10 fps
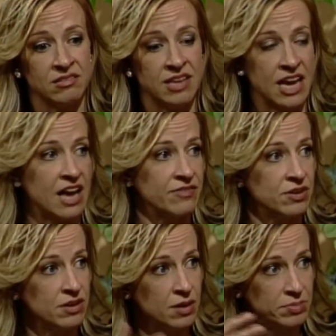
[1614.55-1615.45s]
they have
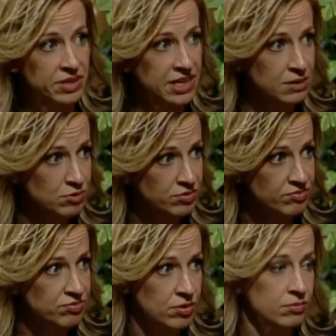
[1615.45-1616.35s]
a plan moving
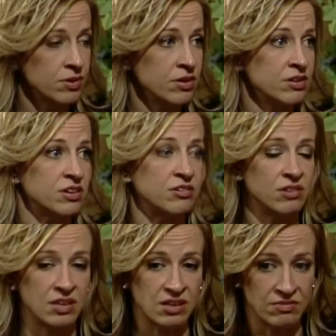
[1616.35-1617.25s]
forward
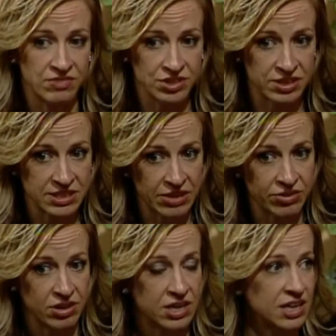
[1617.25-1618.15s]
and can visualize how
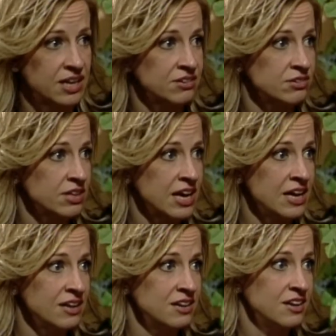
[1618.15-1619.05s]
they're going to handle
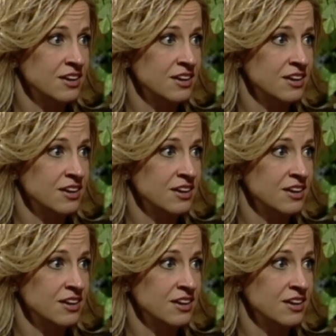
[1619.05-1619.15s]
that.